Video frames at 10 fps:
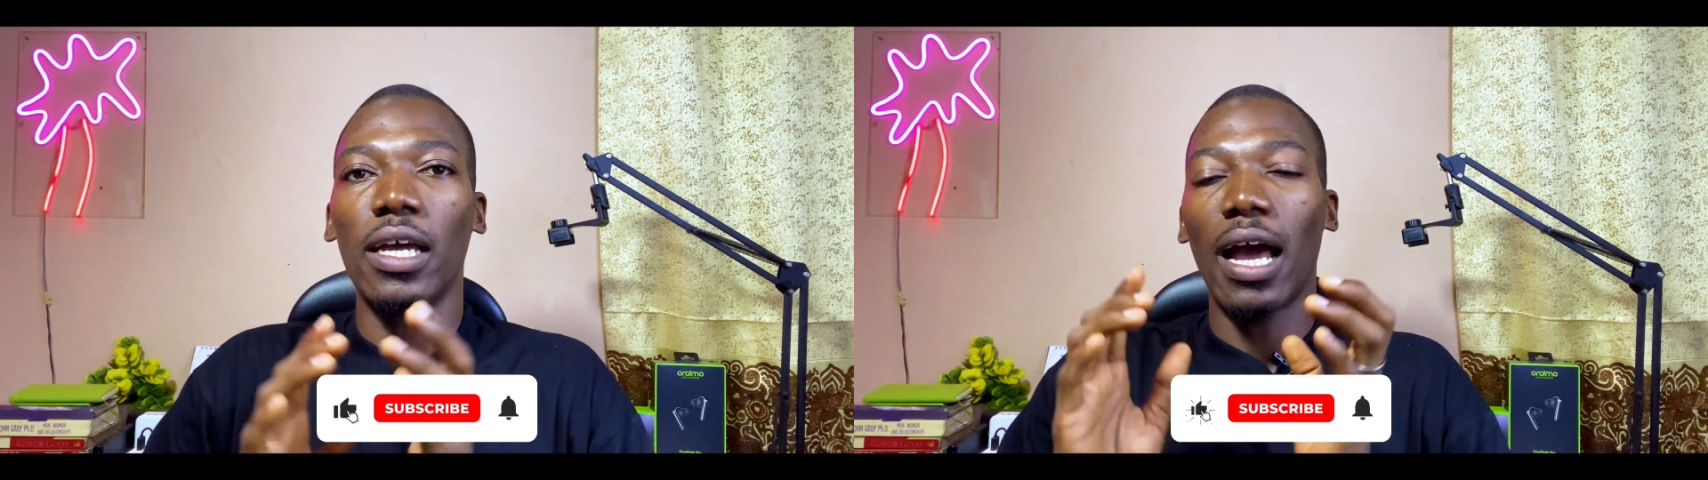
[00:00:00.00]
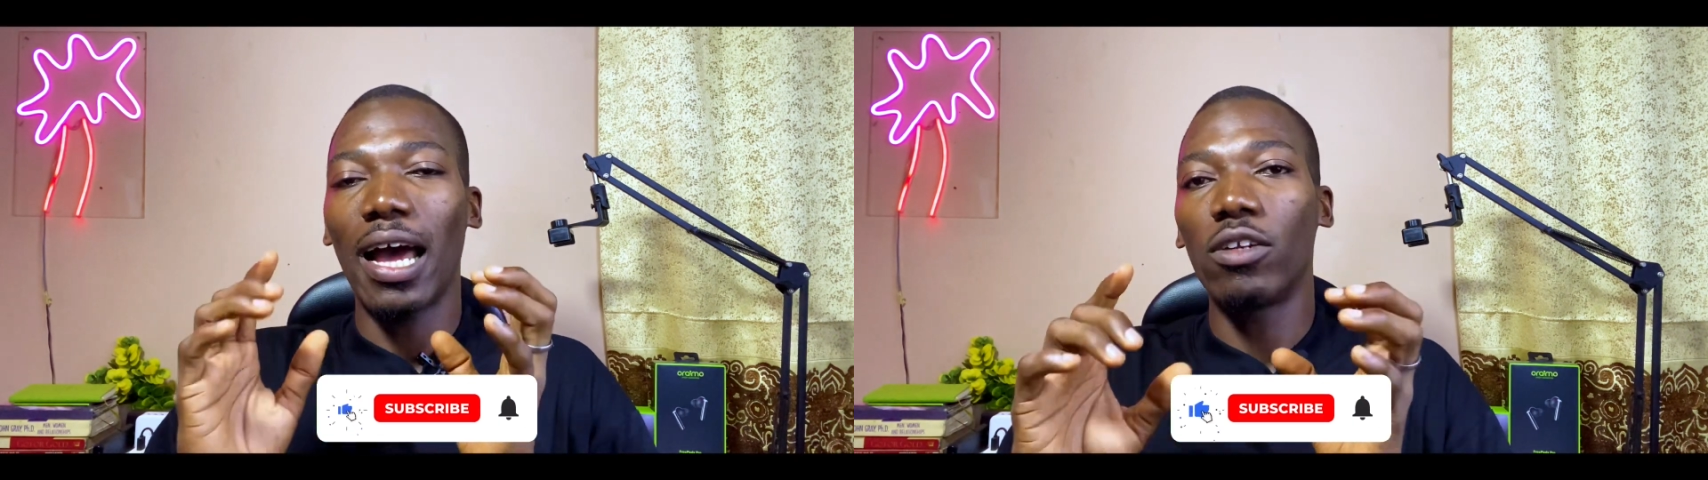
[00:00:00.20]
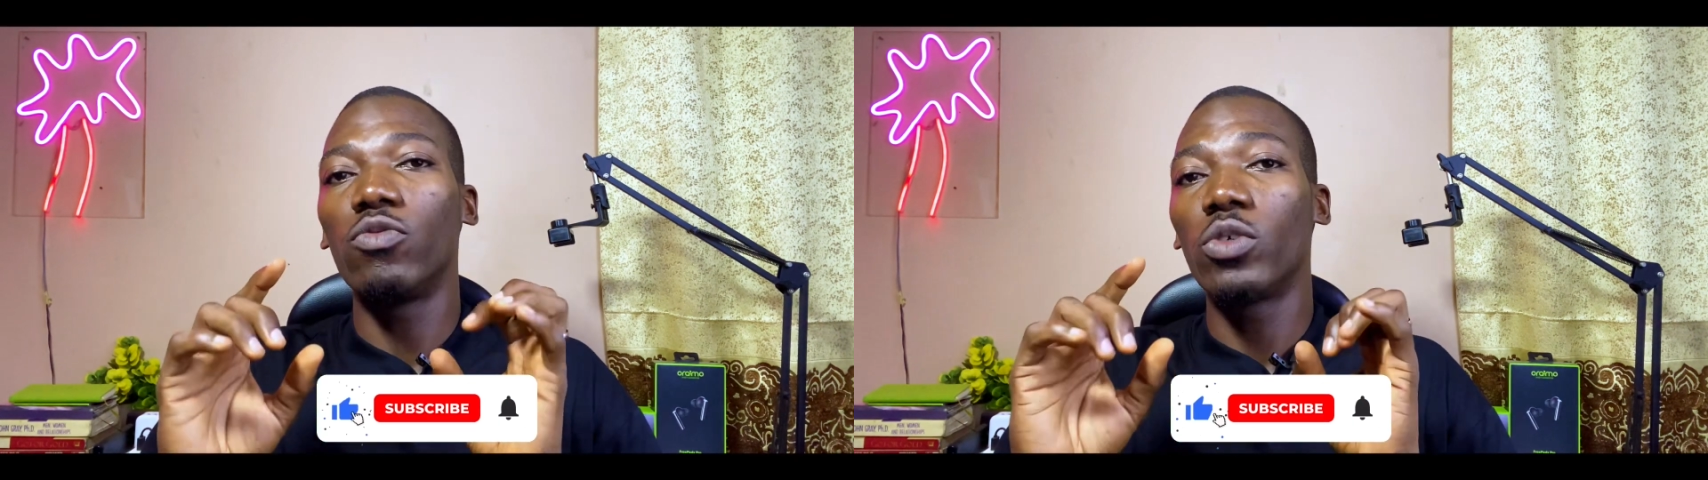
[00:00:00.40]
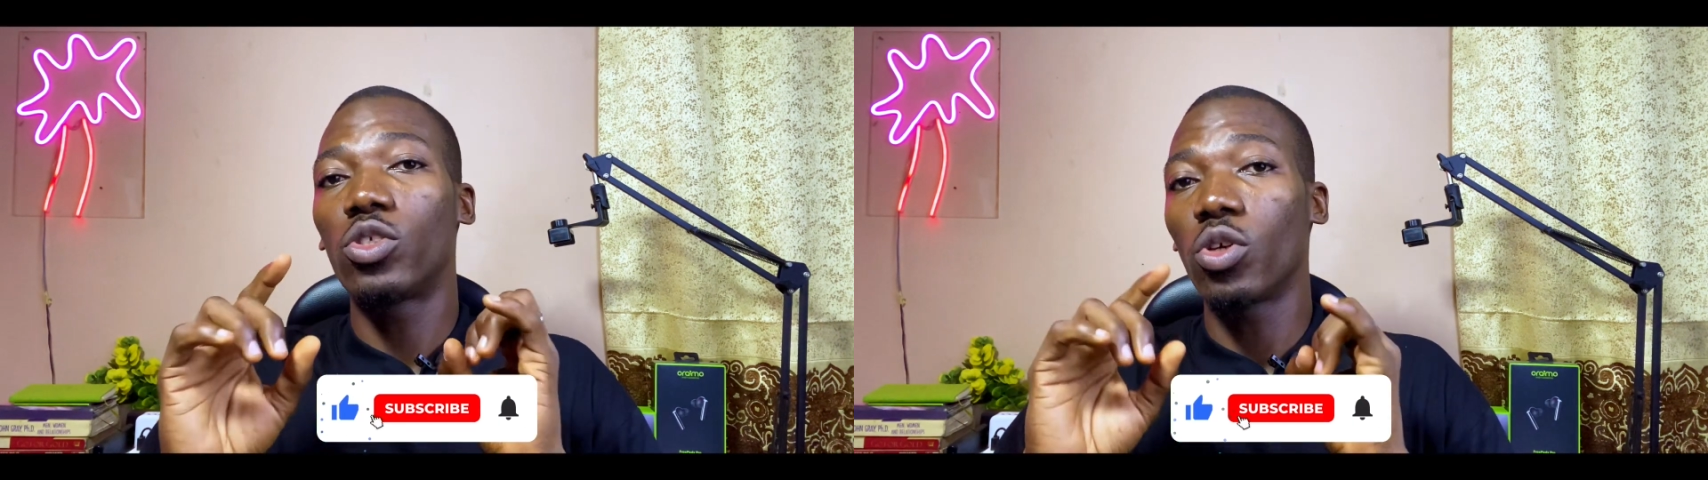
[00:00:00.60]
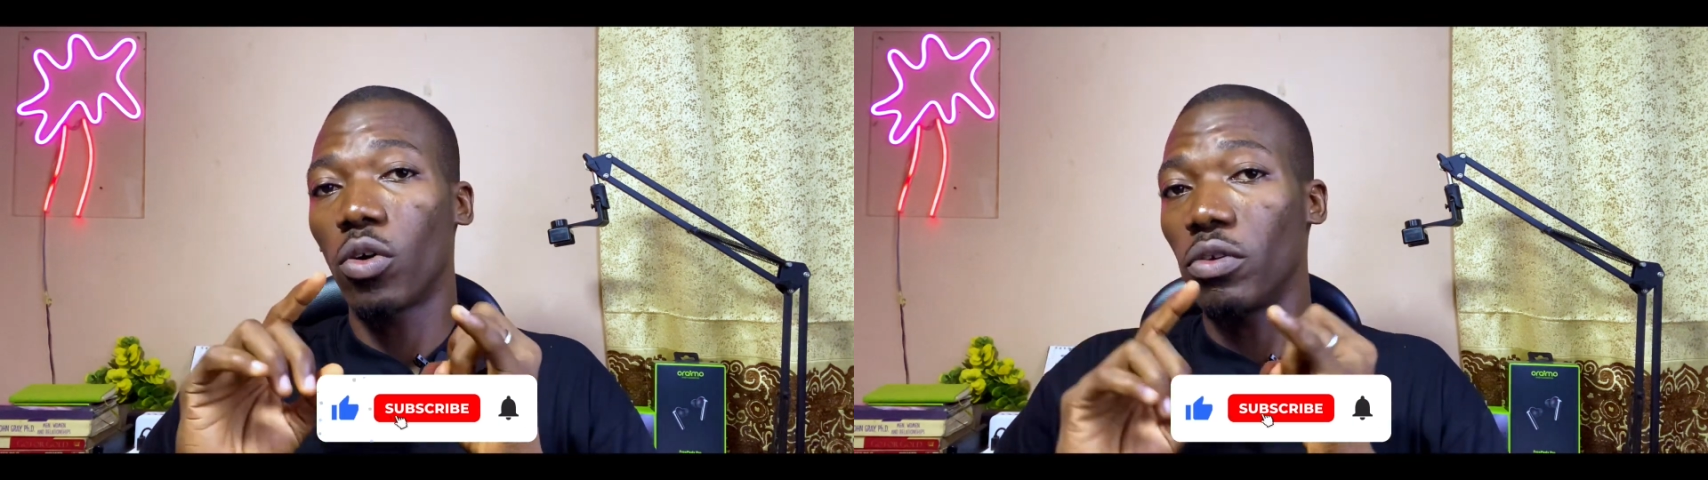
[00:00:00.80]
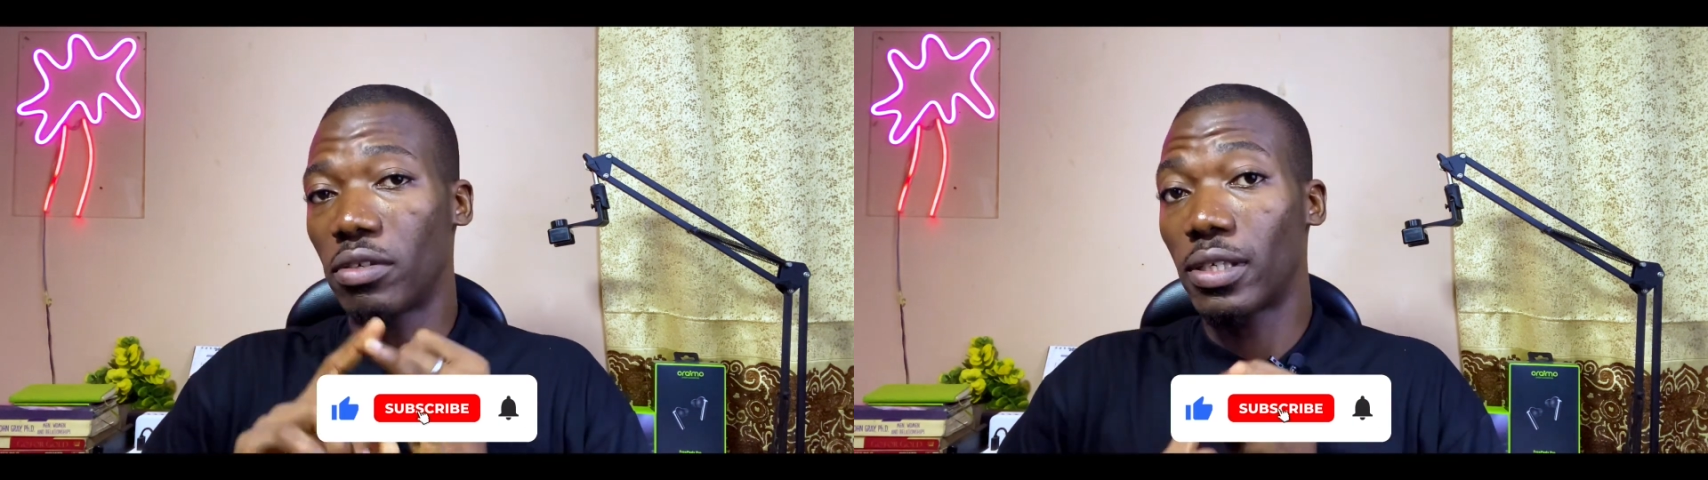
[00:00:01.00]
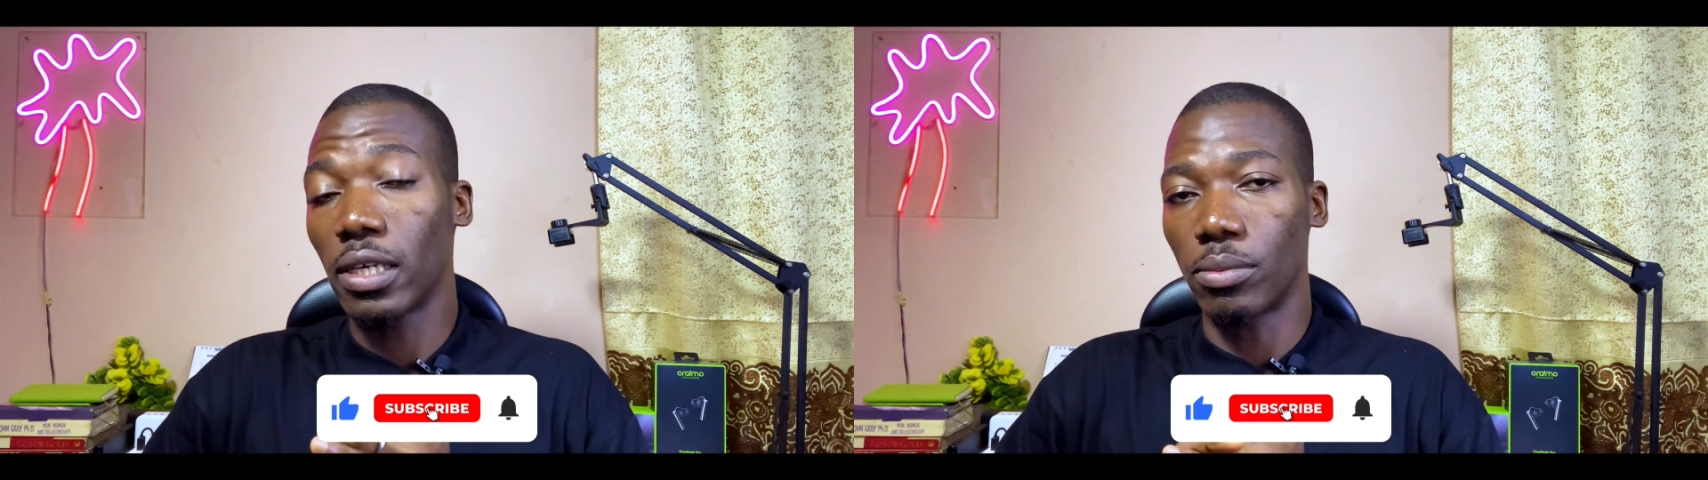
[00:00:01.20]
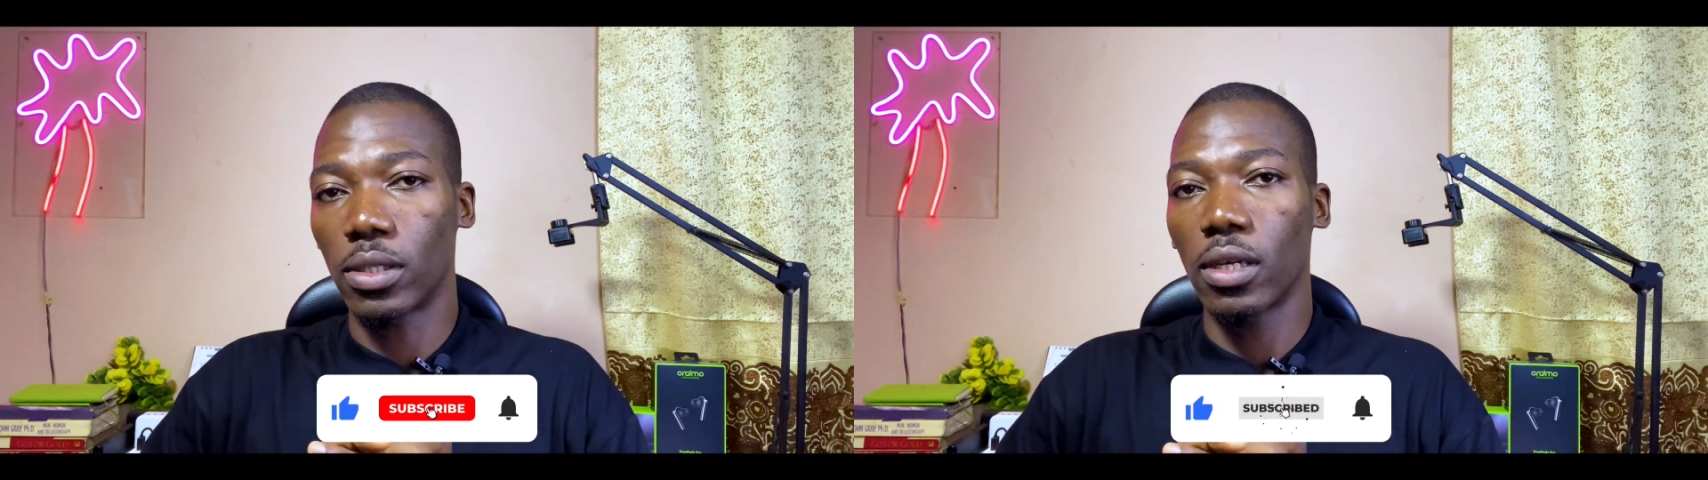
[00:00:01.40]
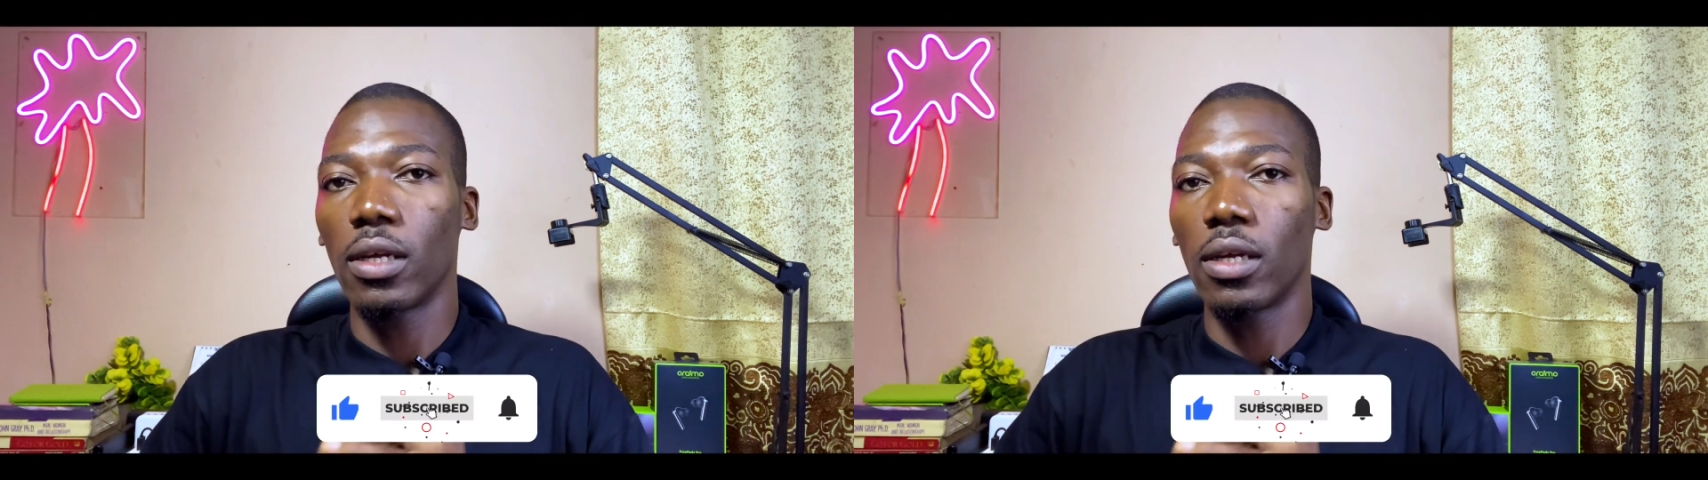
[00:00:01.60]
and with your receipt.